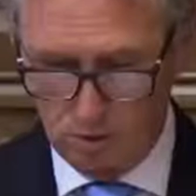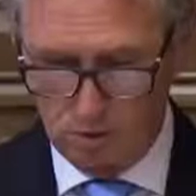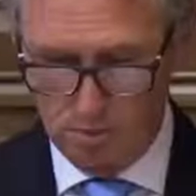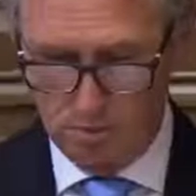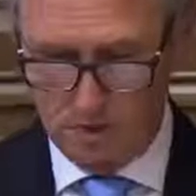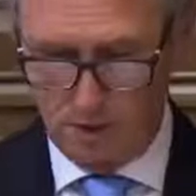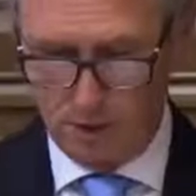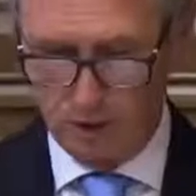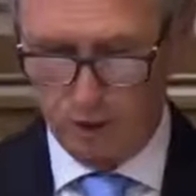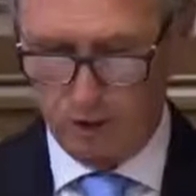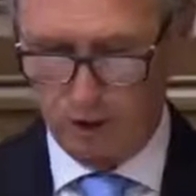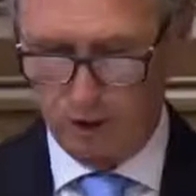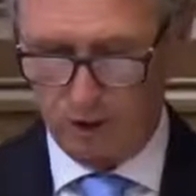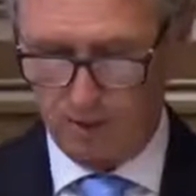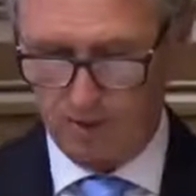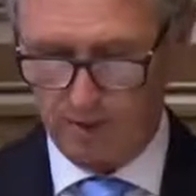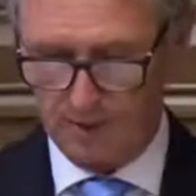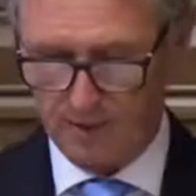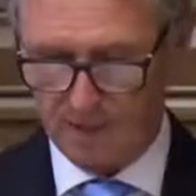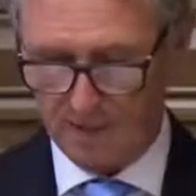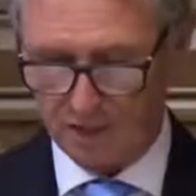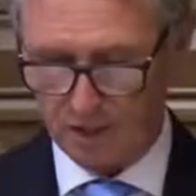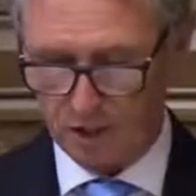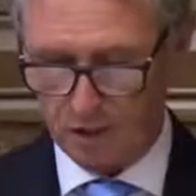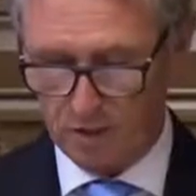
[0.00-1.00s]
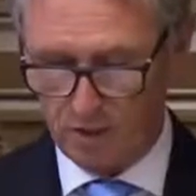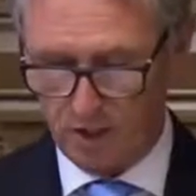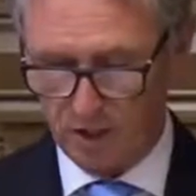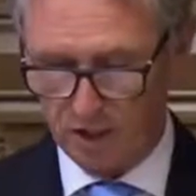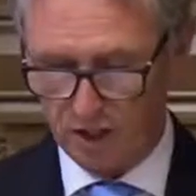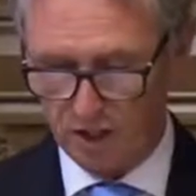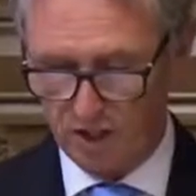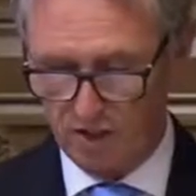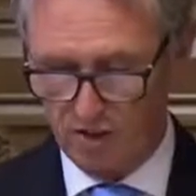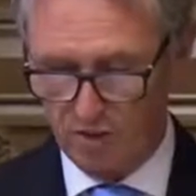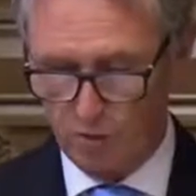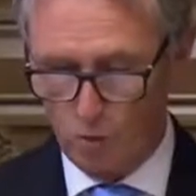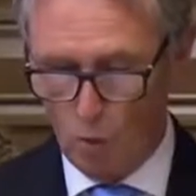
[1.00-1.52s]
motion,
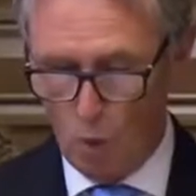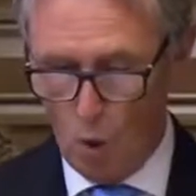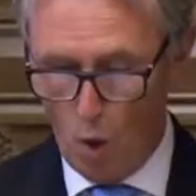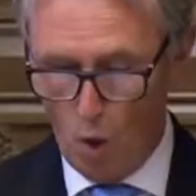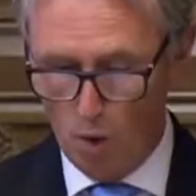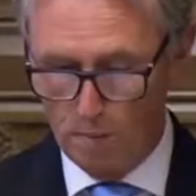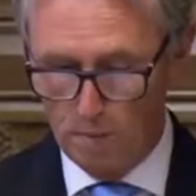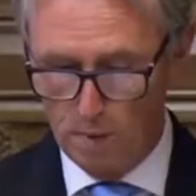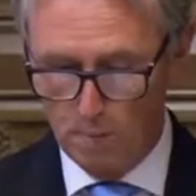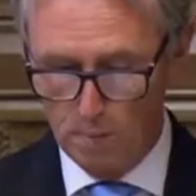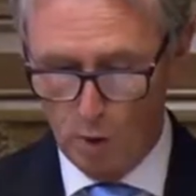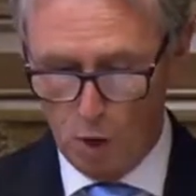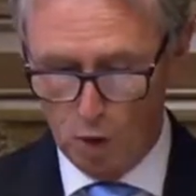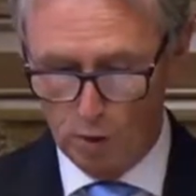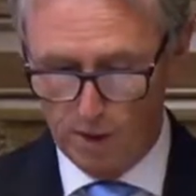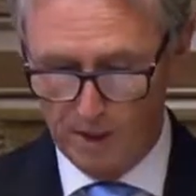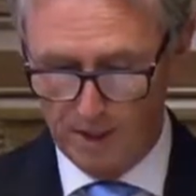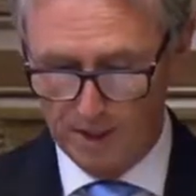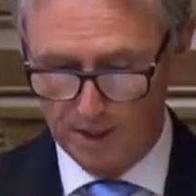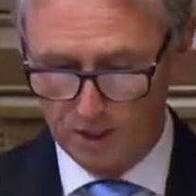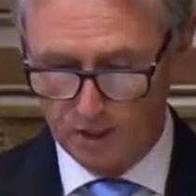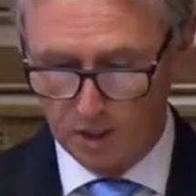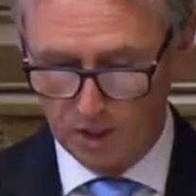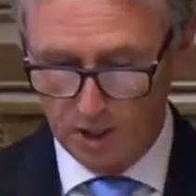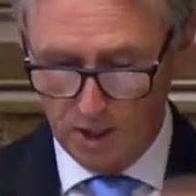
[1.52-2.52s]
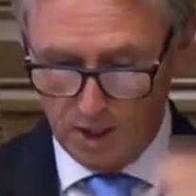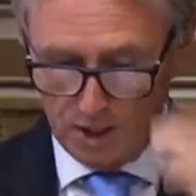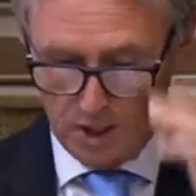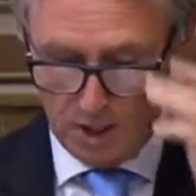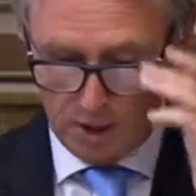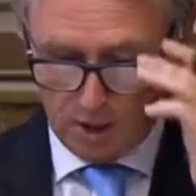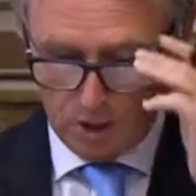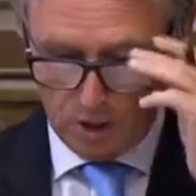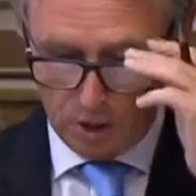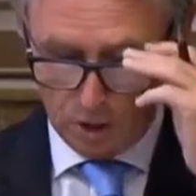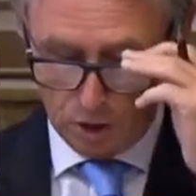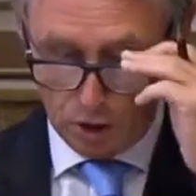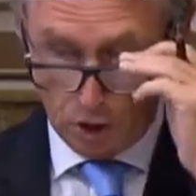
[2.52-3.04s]
desecration of war memorials,
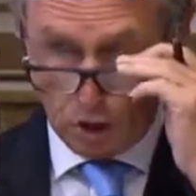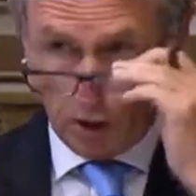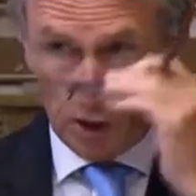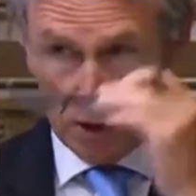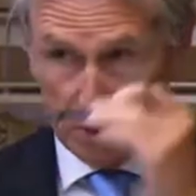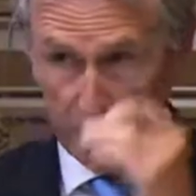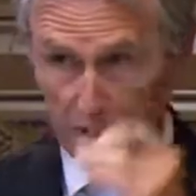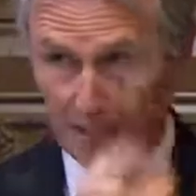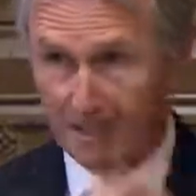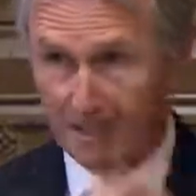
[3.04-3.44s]
Jonathan